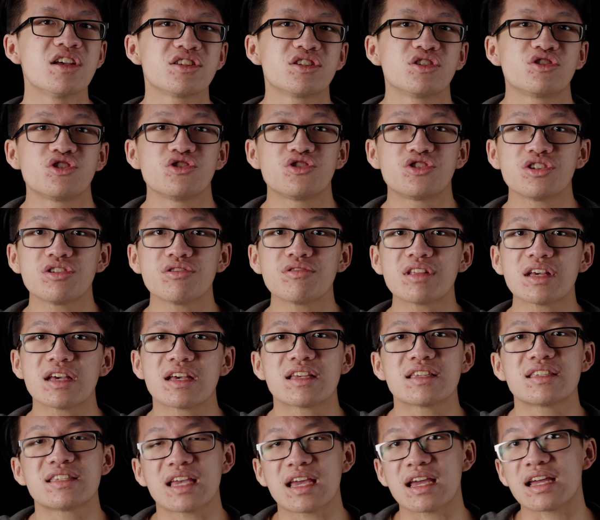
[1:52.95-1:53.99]
So to do
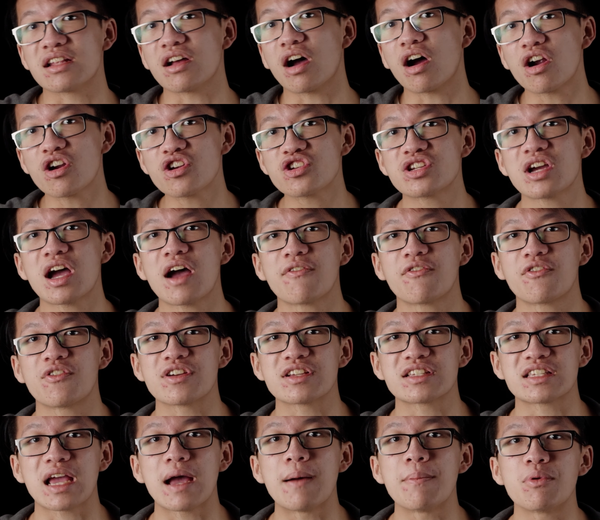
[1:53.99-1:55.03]
this in our shot, for
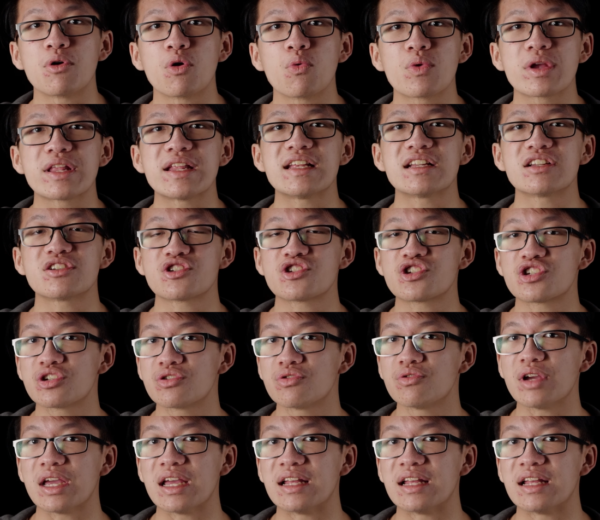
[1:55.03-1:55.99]
example, we need to shoot